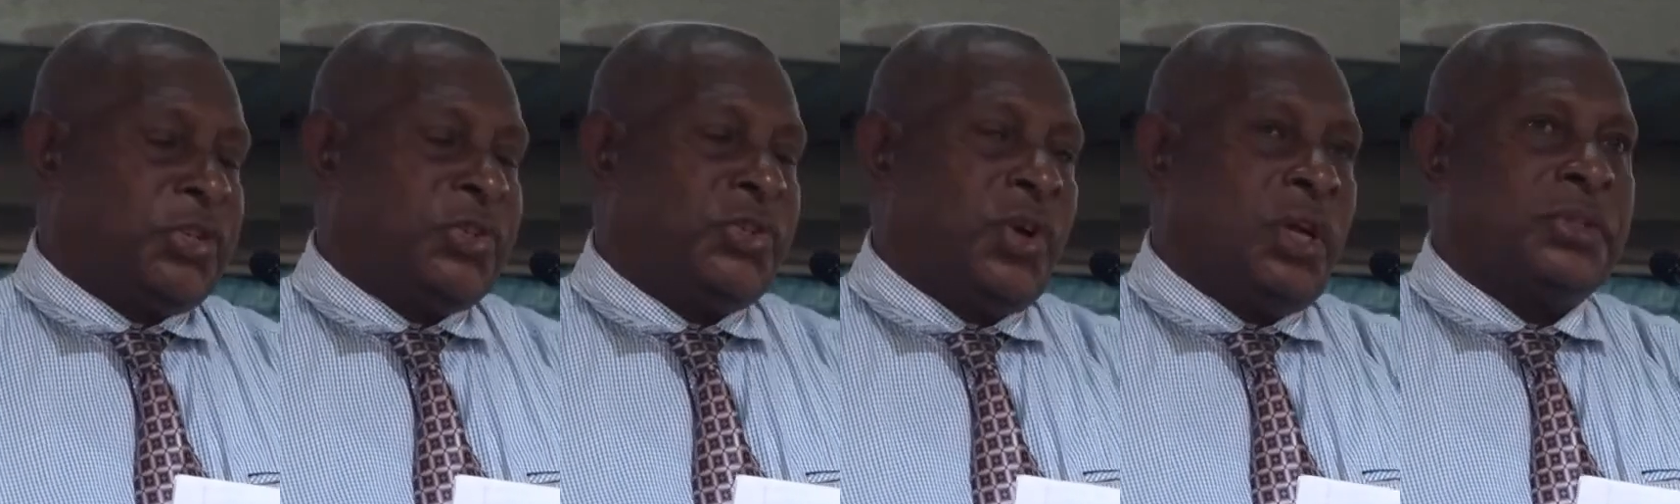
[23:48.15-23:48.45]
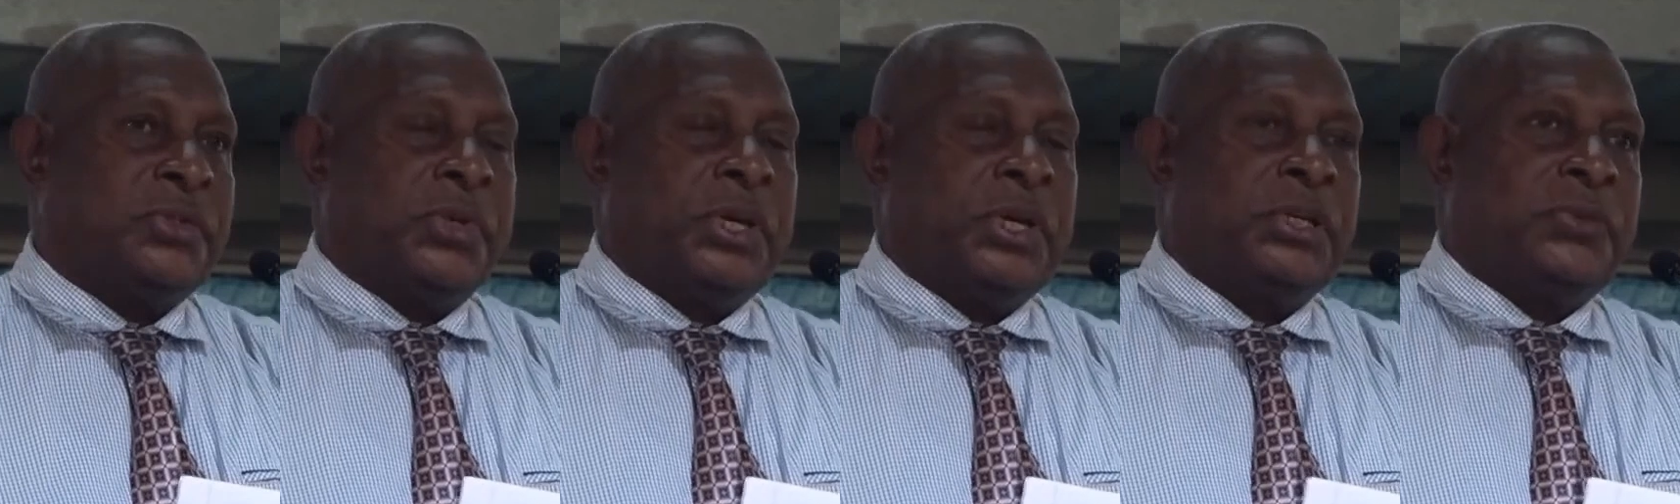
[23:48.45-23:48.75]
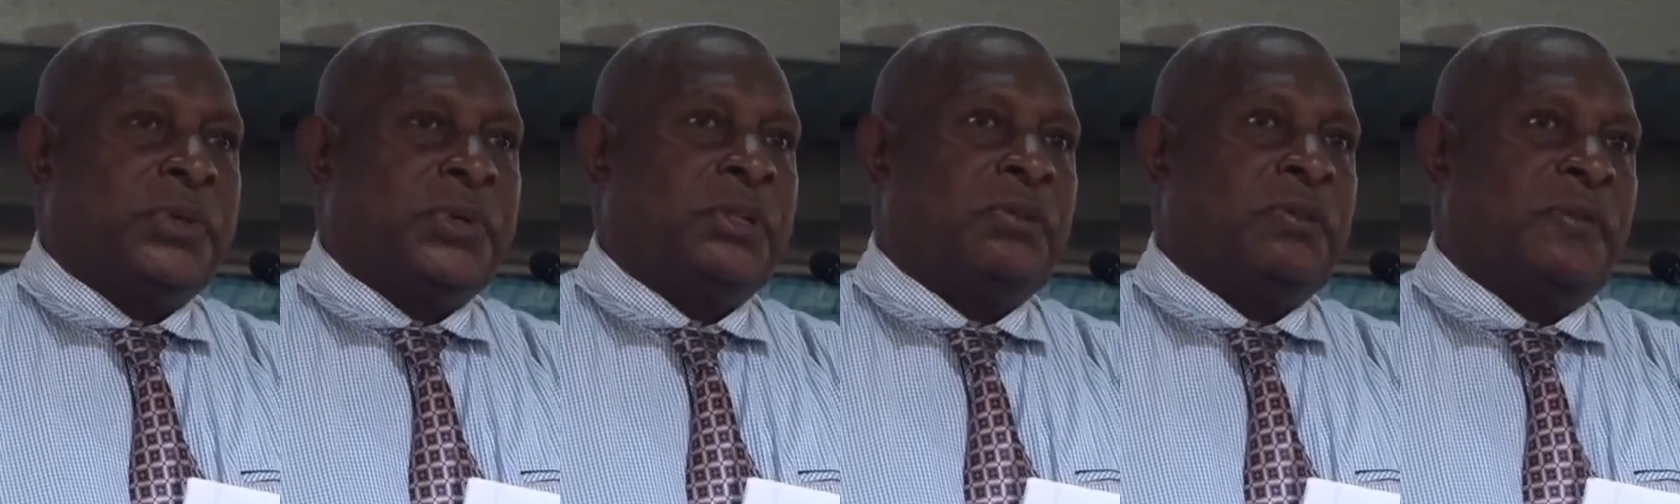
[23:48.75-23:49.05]
John
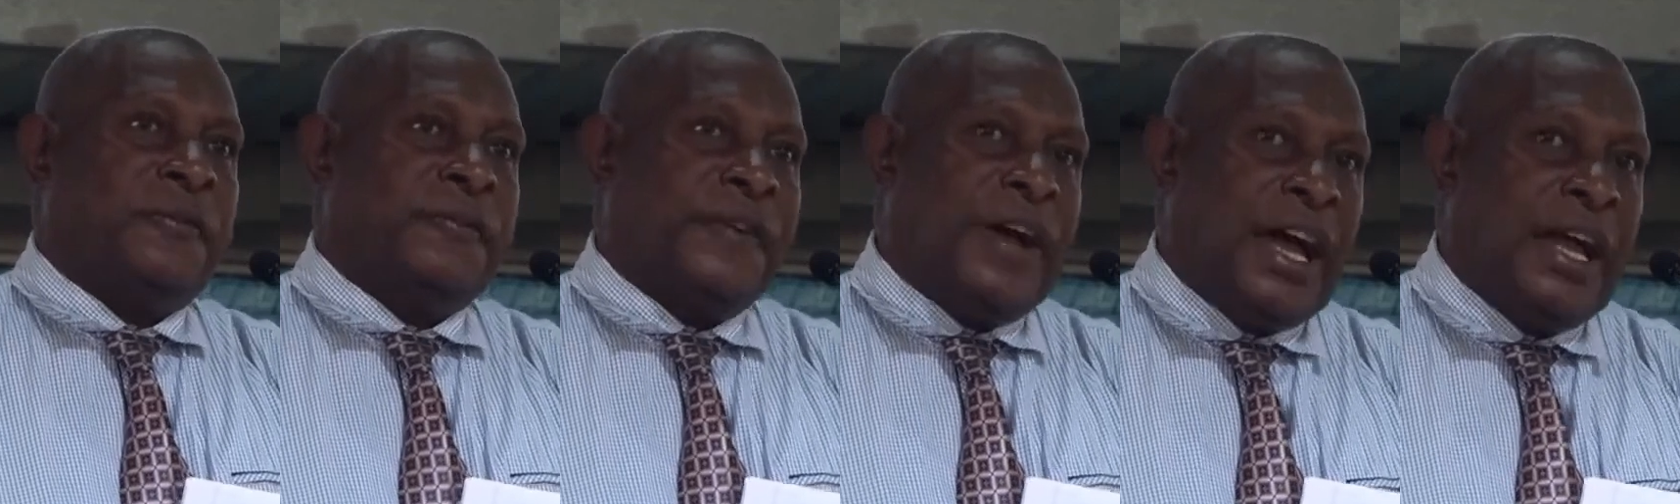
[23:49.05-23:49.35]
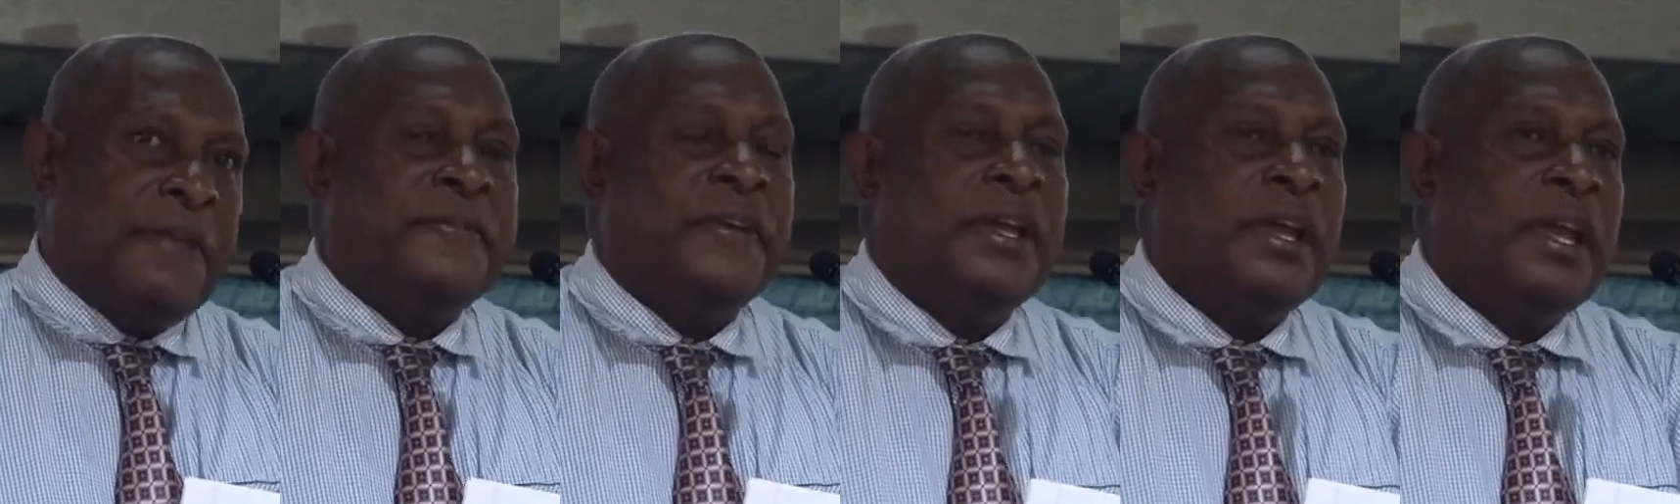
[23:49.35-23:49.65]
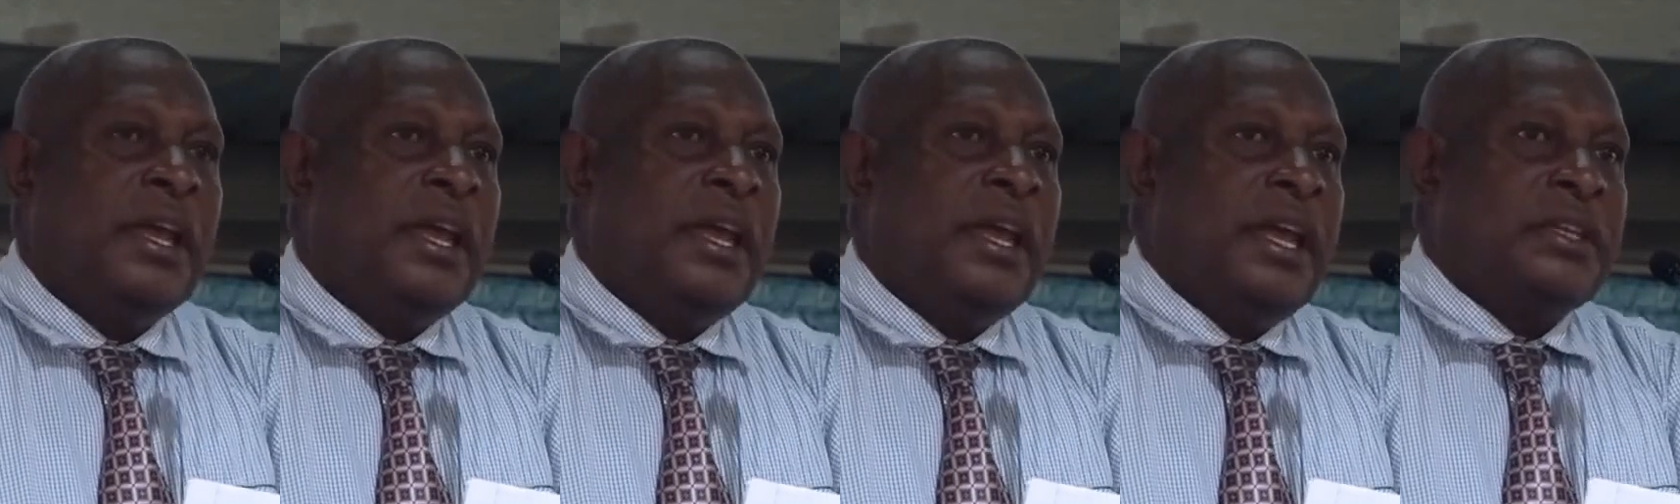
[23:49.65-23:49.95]
3:3-5,
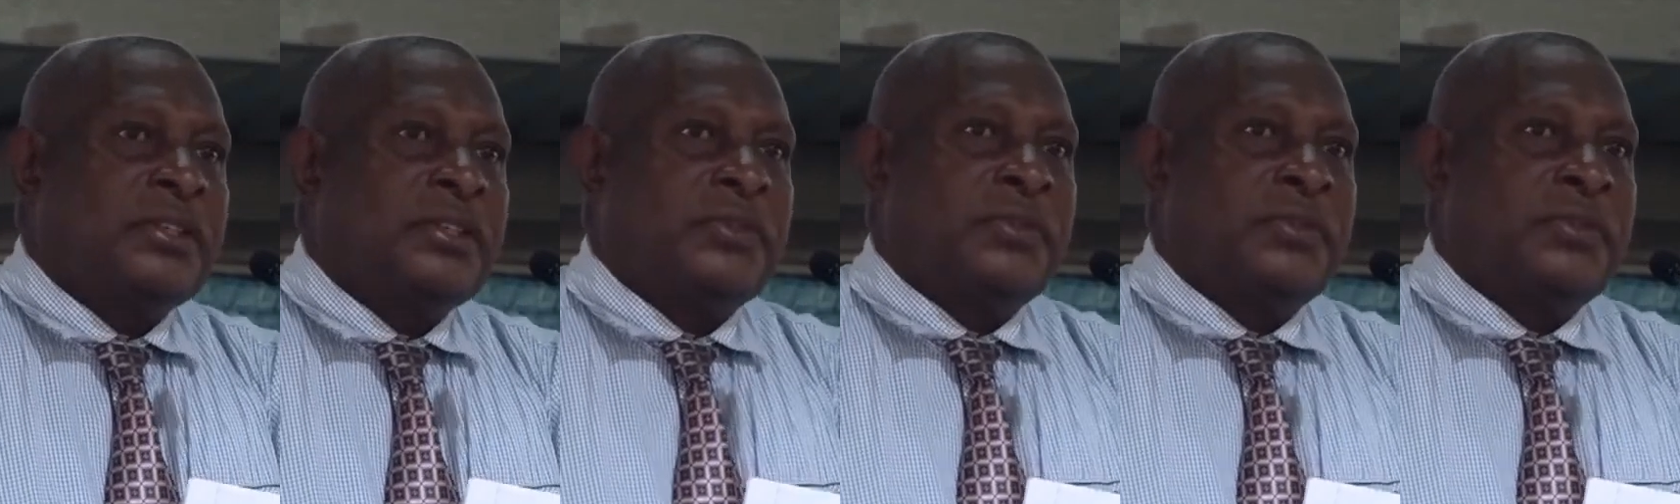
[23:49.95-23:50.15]
Acts